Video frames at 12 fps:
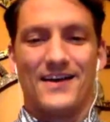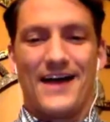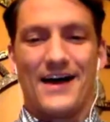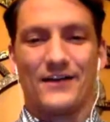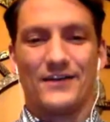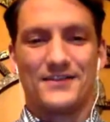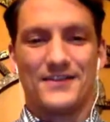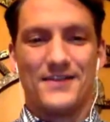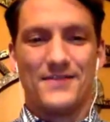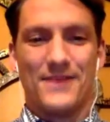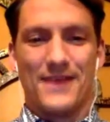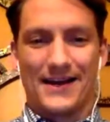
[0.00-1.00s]
how this
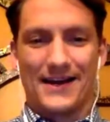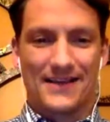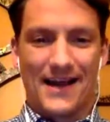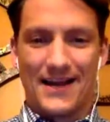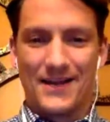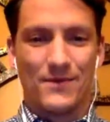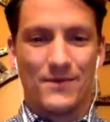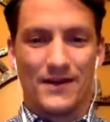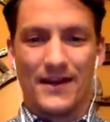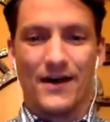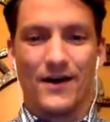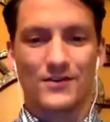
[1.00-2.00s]
impacts
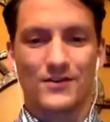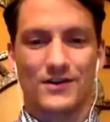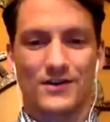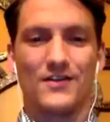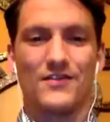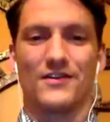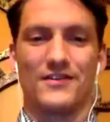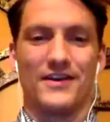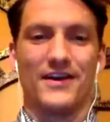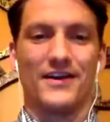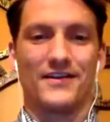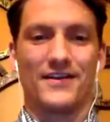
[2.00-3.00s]
anybody else other
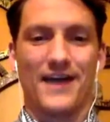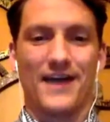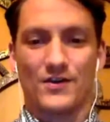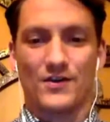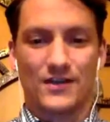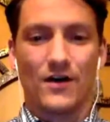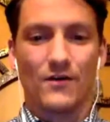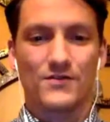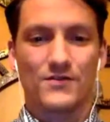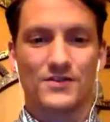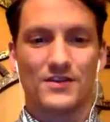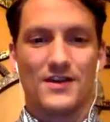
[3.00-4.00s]
than
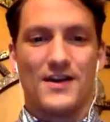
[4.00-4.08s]
ourselves.